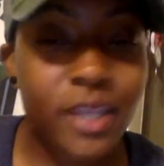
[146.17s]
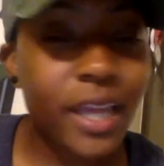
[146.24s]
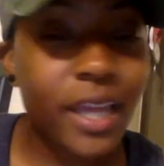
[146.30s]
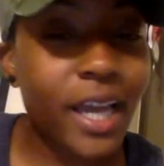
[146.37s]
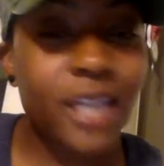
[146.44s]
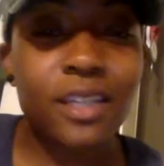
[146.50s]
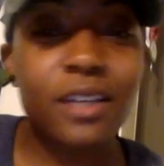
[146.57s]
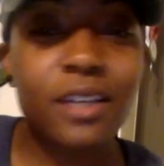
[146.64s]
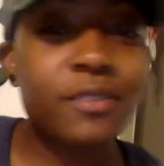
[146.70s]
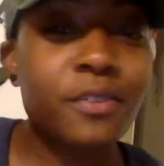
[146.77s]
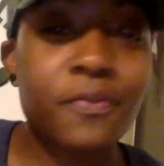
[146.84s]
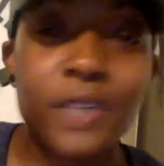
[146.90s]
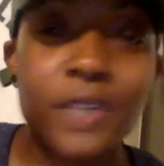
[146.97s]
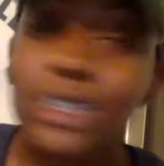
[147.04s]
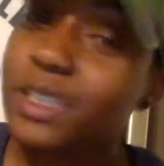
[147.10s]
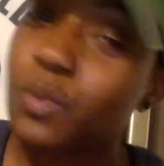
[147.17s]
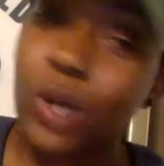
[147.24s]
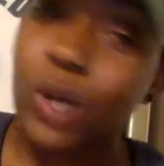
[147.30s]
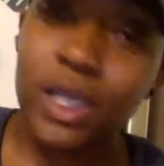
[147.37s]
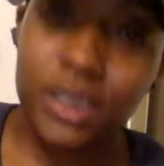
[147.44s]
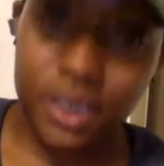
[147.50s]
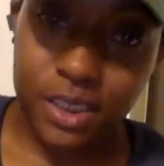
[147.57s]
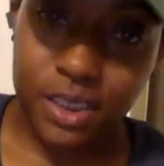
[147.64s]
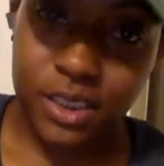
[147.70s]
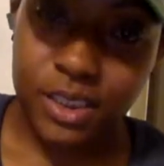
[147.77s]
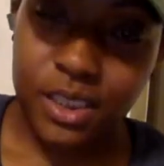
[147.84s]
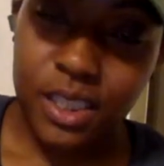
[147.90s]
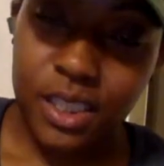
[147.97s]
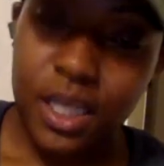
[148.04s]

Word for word: Like I love the fuzzy wuzzies.